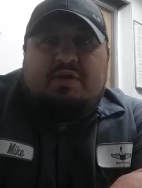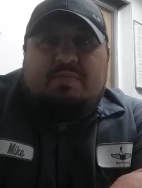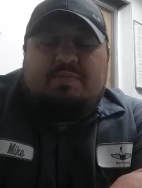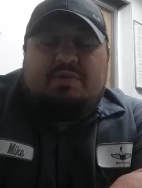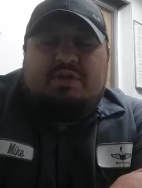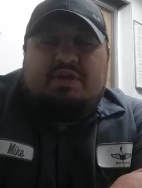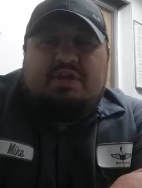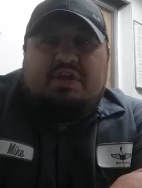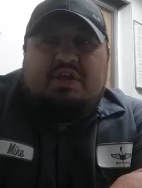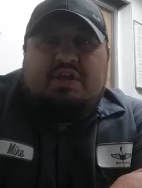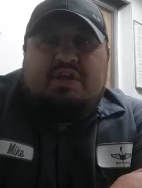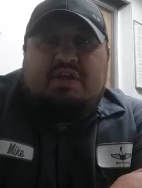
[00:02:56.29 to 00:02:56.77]
I've
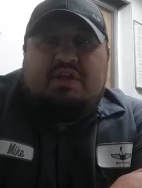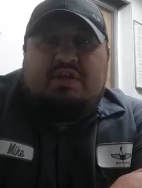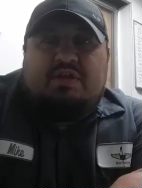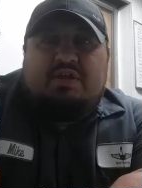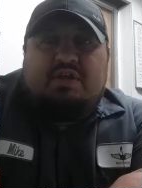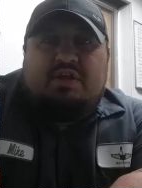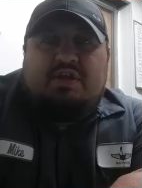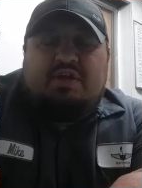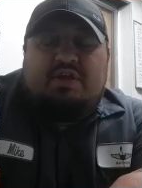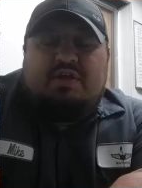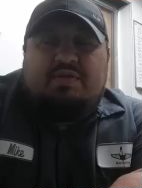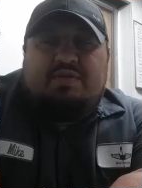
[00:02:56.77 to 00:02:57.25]
been eating a
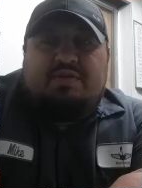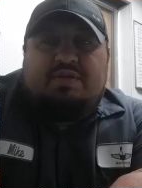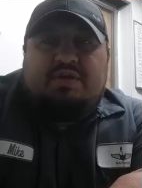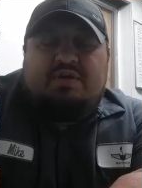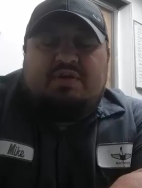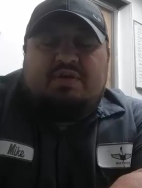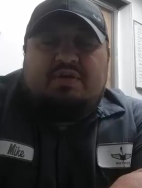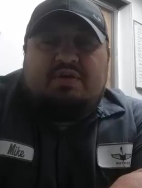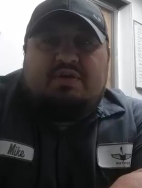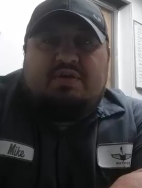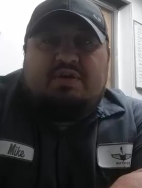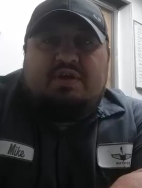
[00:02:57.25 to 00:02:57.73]
lot
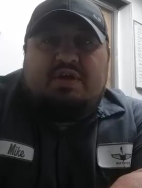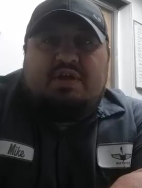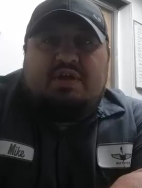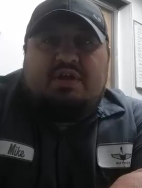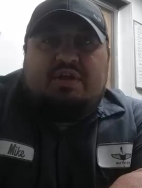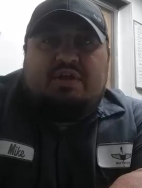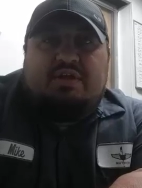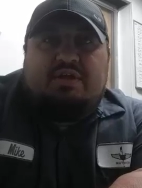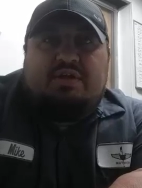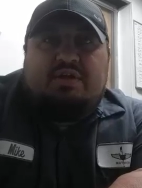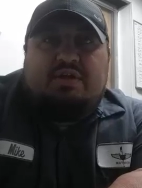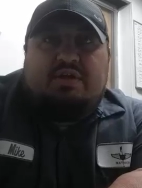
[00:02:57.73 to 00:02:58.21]
healthier
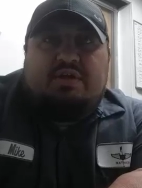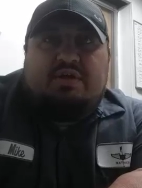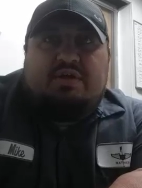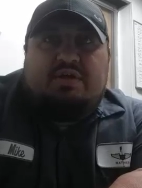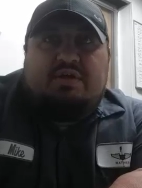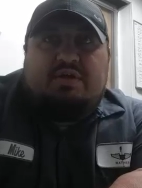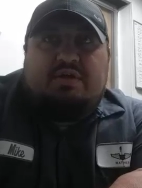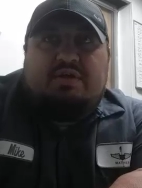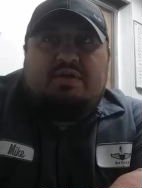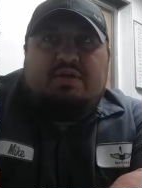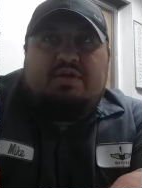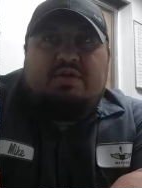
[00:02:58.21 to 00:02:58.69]
and
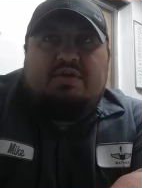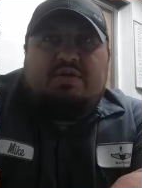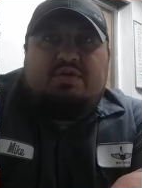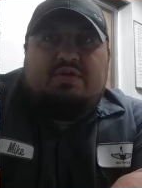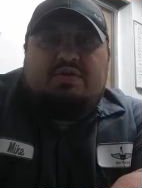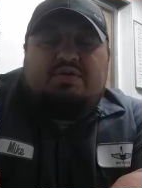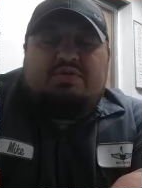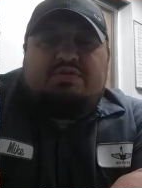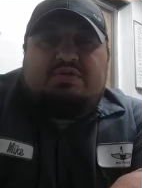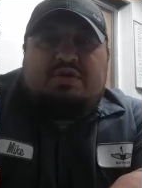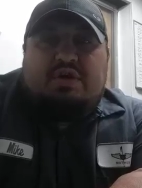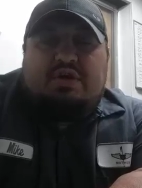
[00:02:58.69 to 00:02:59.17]
uh,
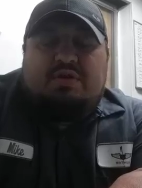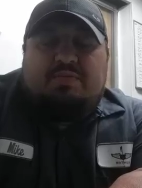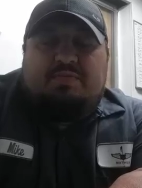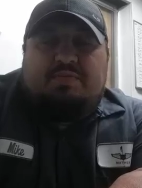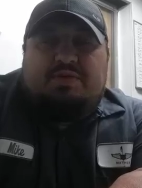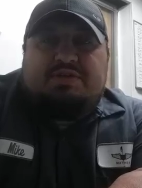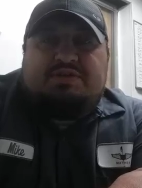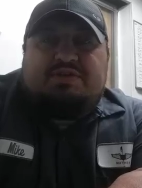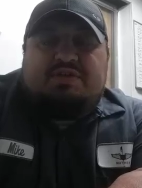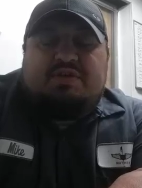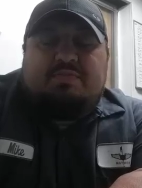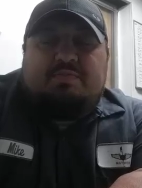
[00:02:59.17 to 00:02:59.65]
trying
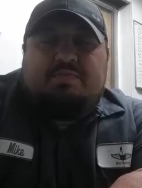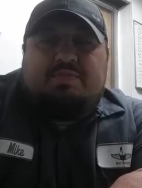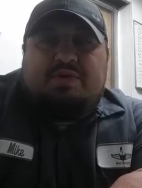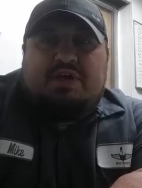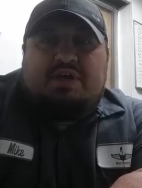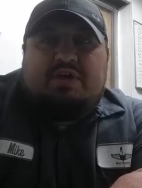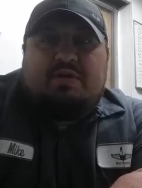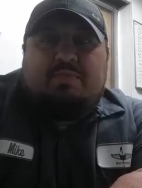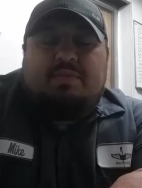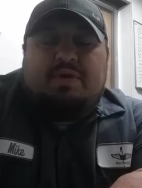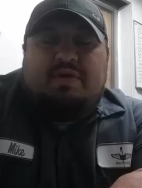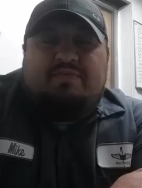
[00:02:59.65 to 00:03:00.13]
to
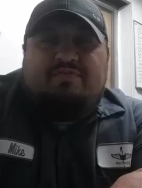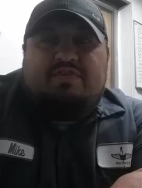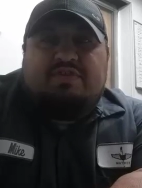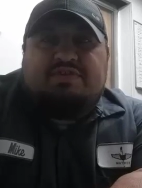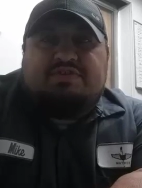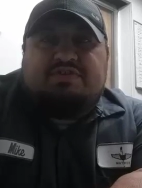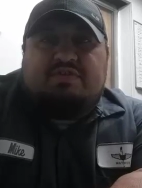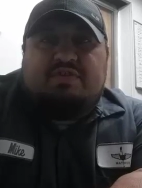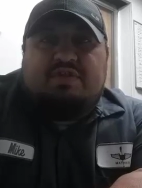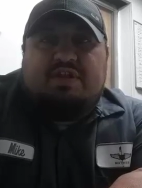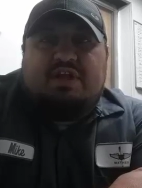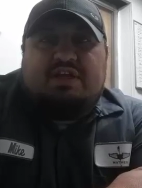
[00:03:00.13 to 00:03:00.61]
pick up my
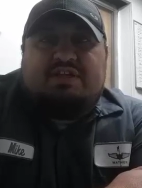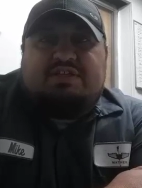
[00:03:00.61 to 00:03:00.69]
physical